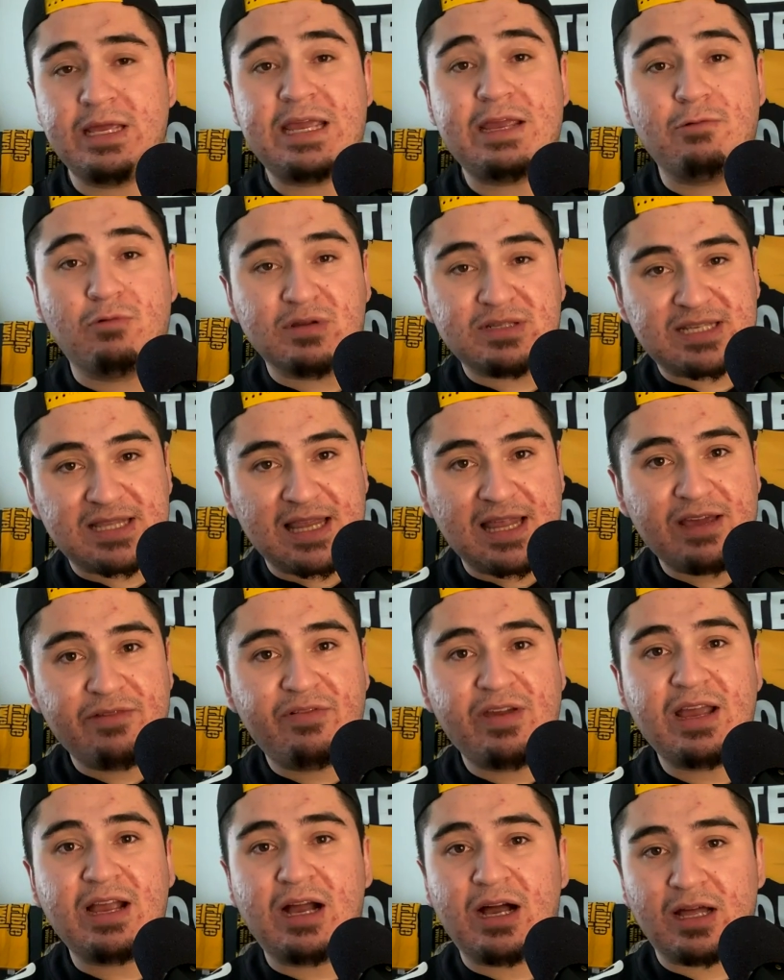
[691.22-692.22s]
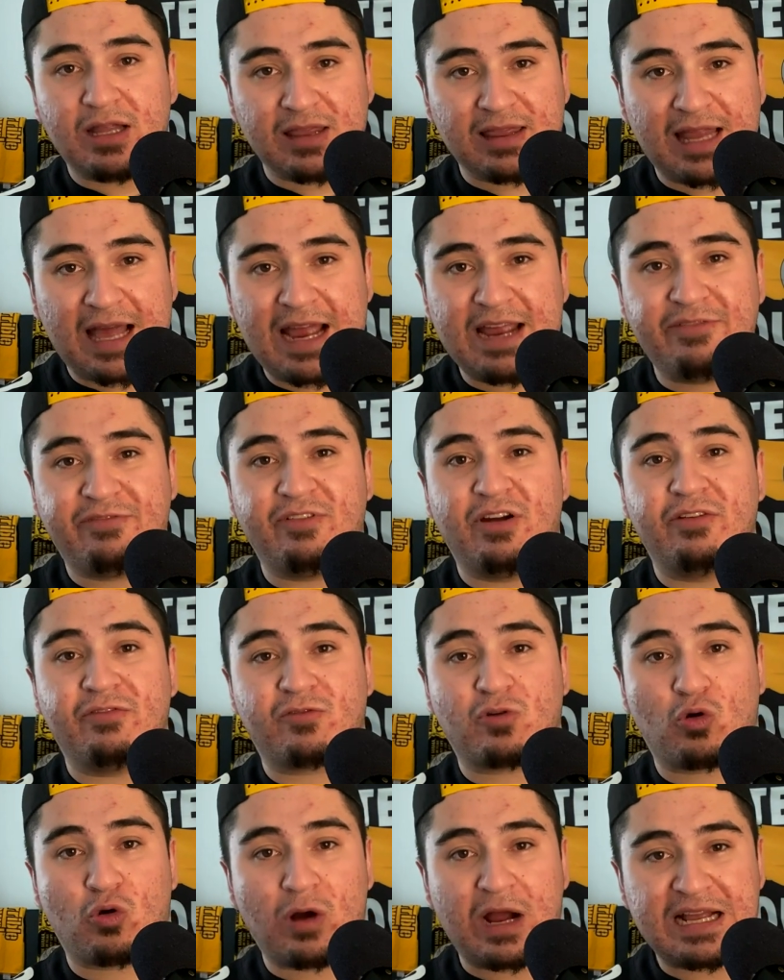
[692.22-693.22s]
He was living a life of
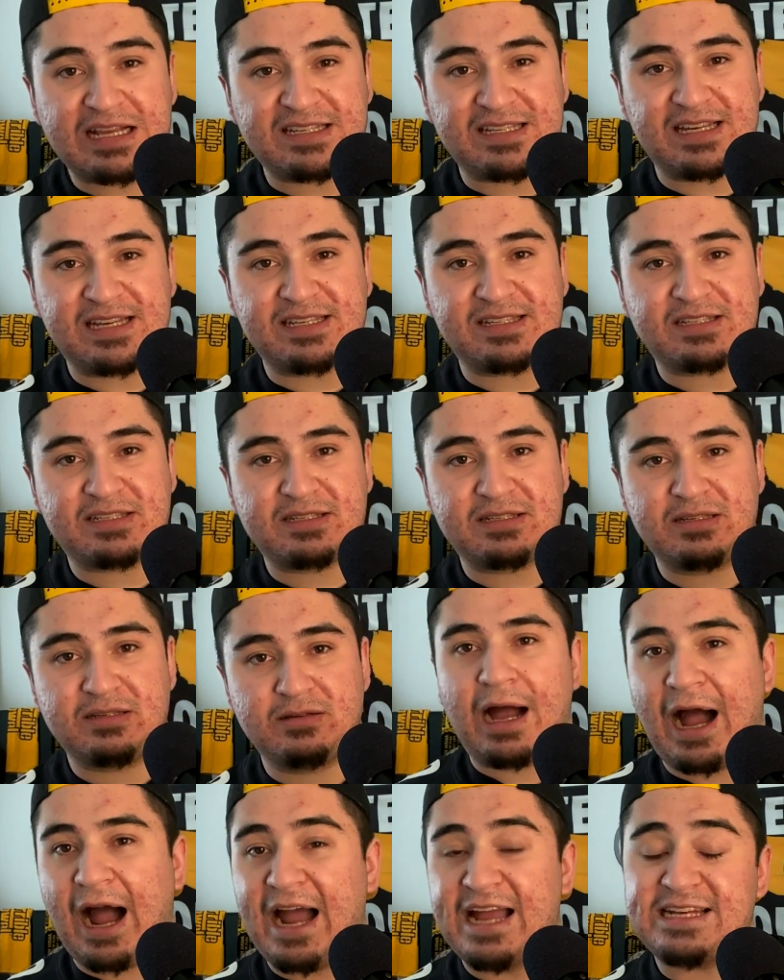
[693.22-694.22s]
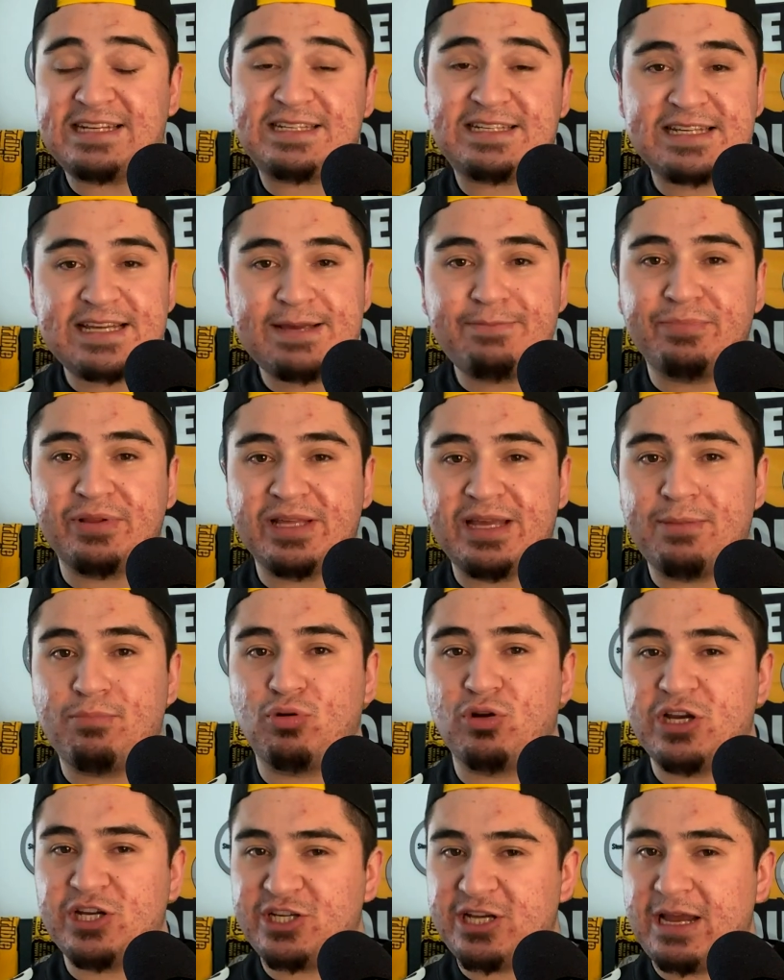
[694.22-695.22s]
crisis. I deeply
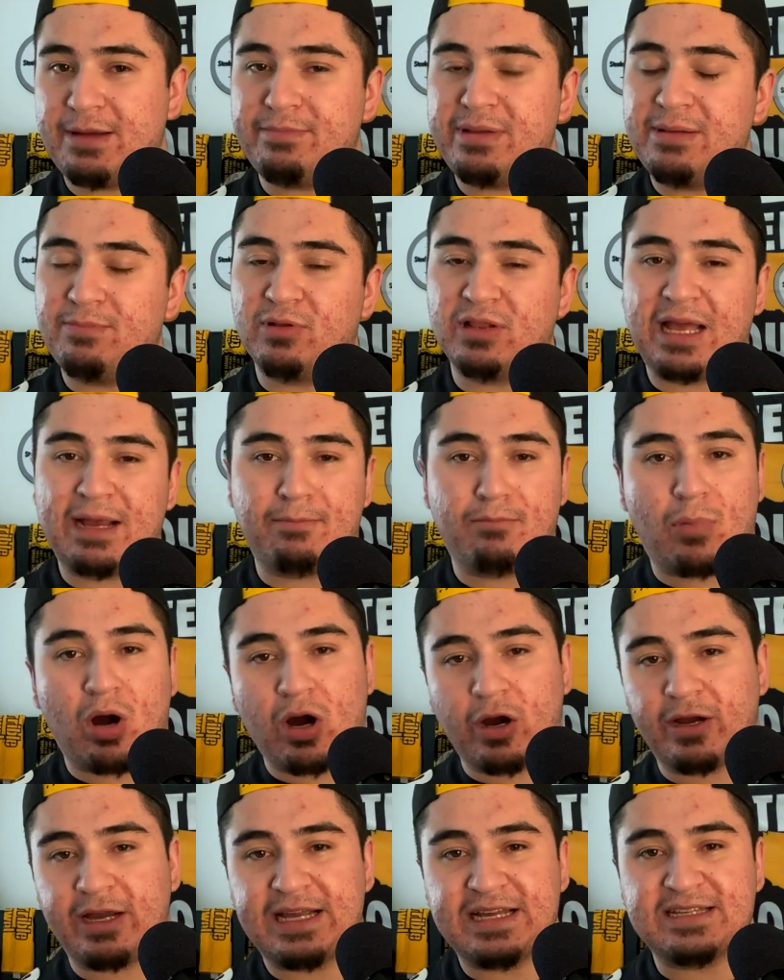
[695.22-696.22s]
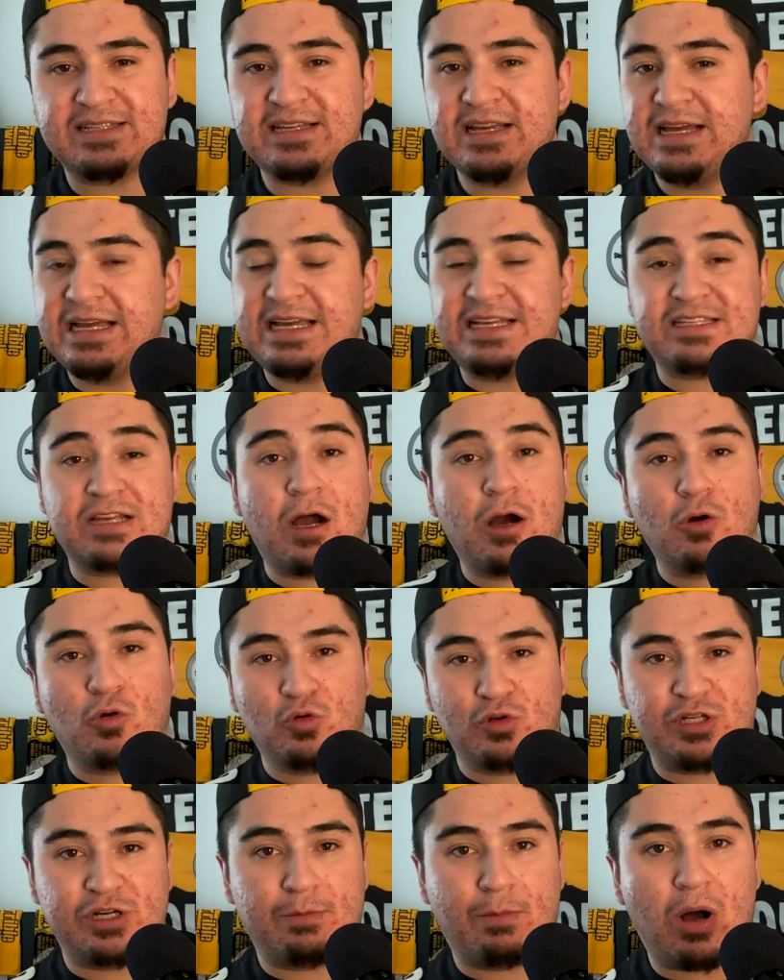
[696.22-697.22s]
appreciate people like Marcus, his uncle
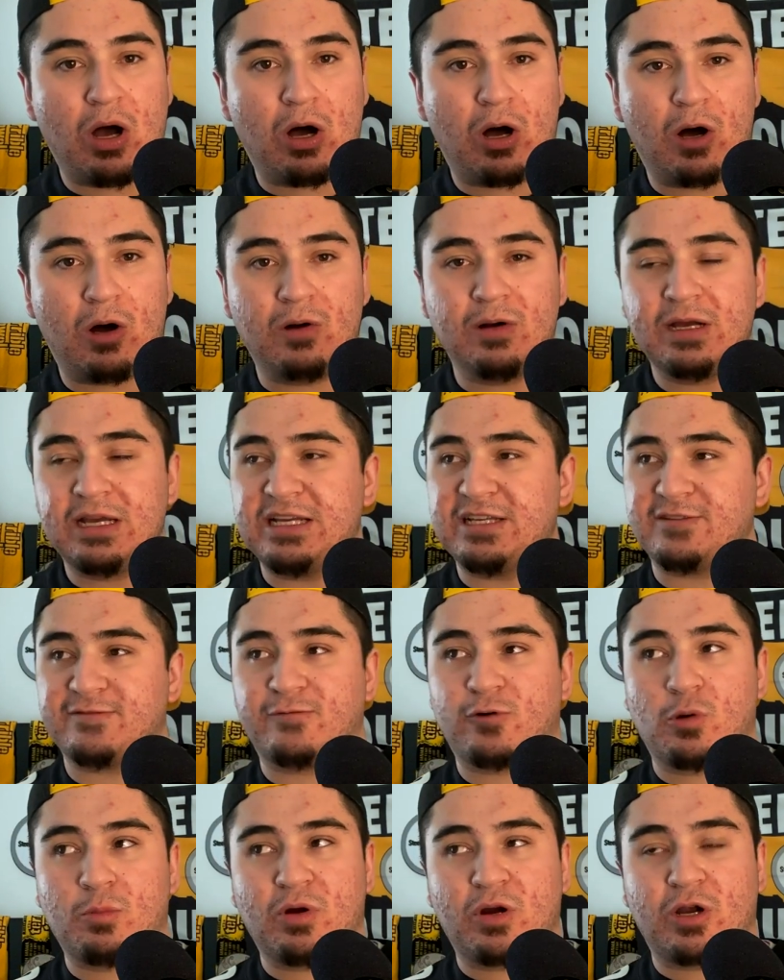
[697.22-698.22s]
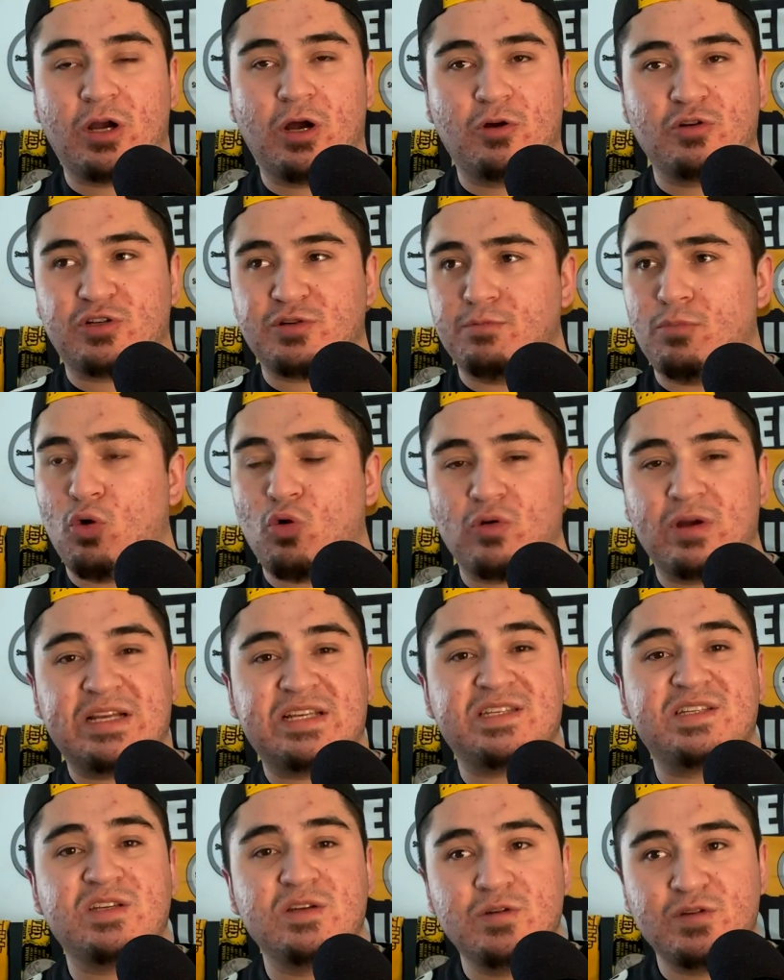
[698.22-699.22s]
Jamal, his former coach Maury
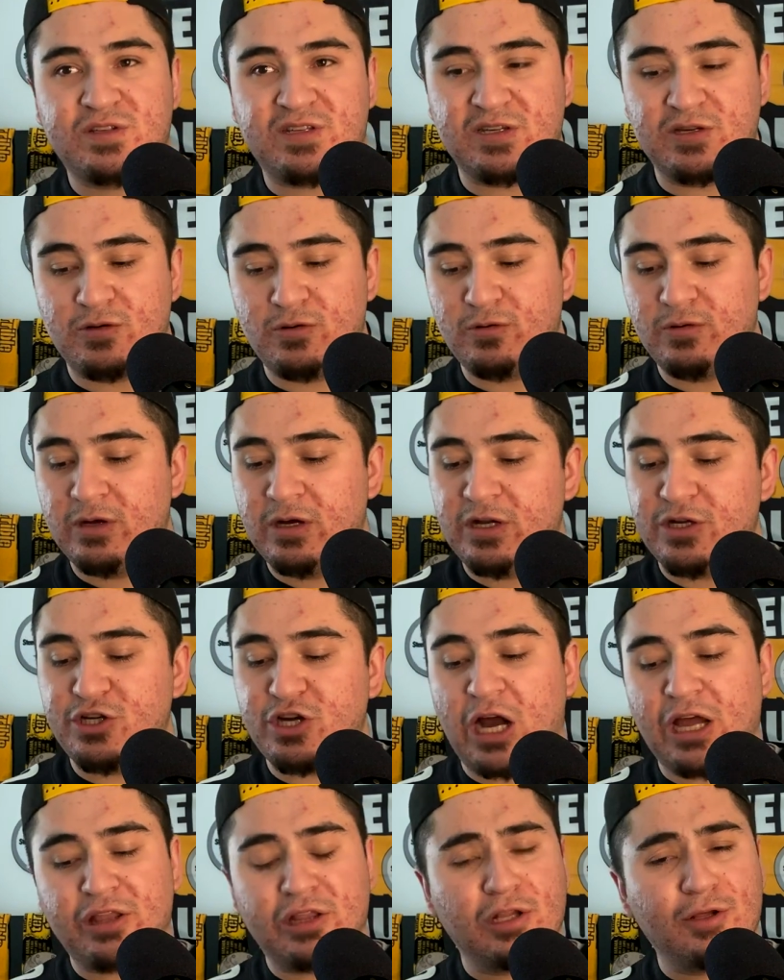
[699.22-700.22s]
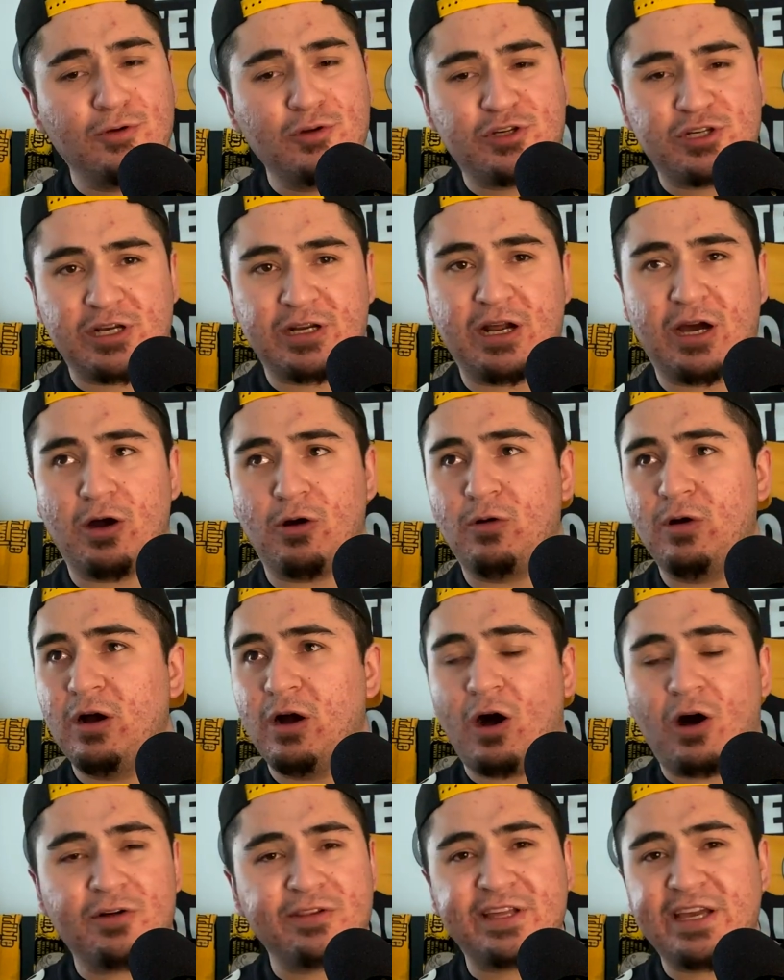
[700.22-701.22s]
Susu, John Lucido,
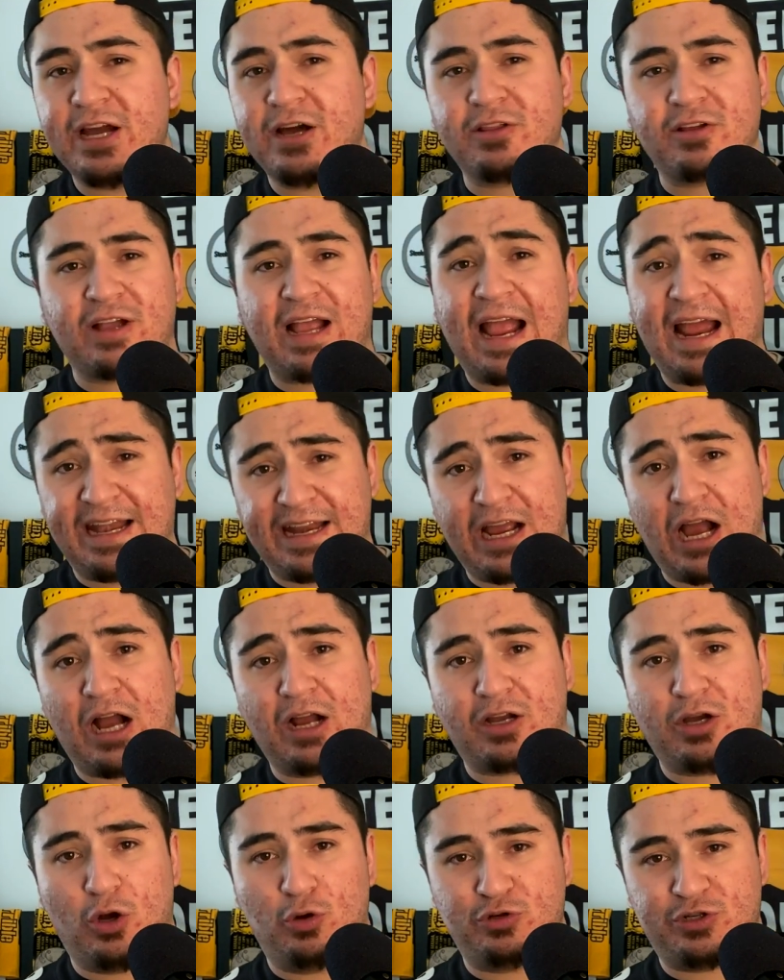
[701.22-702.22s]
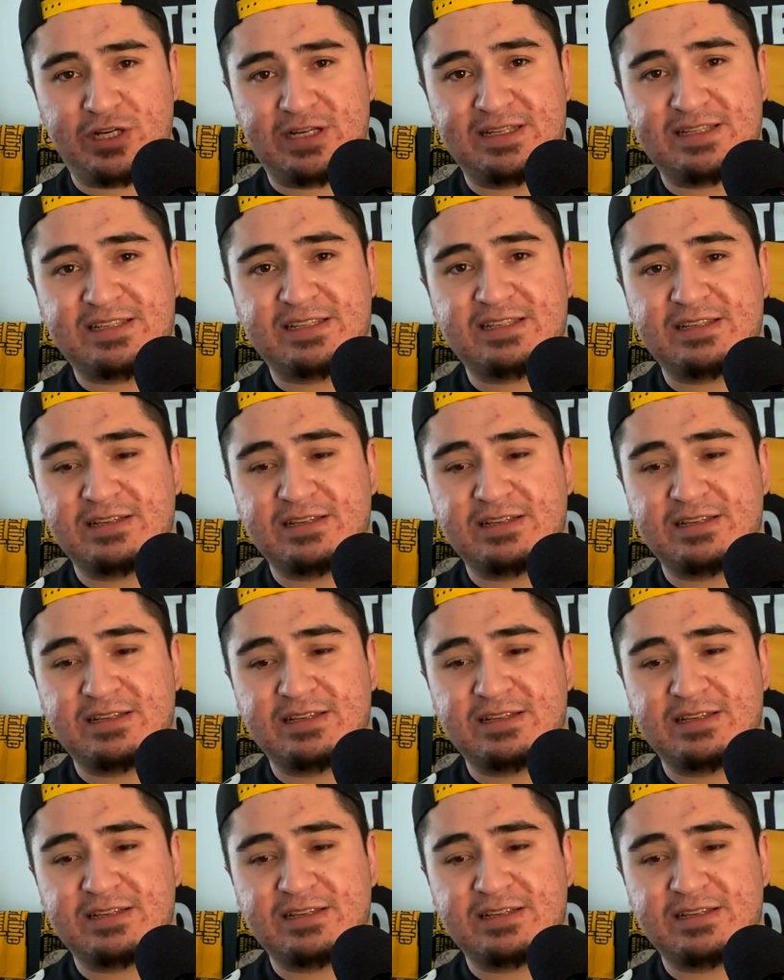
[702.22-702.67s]
all the other Antioch coaches.